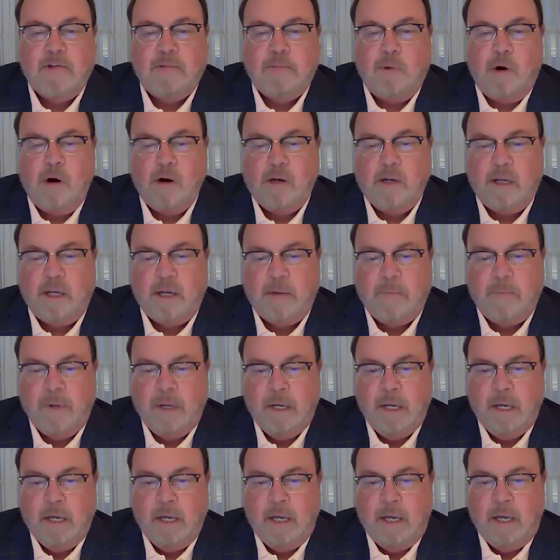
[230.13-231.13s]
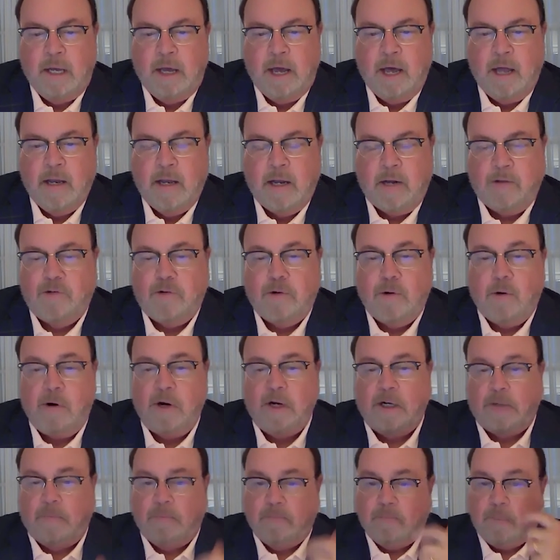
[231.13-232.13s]
marketing, and
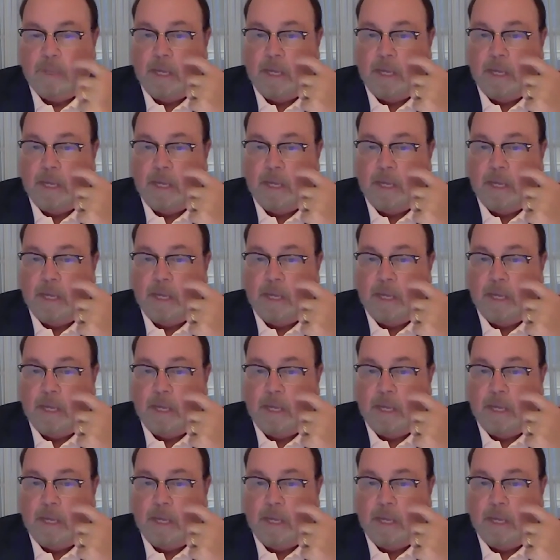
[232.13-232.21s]
editorial.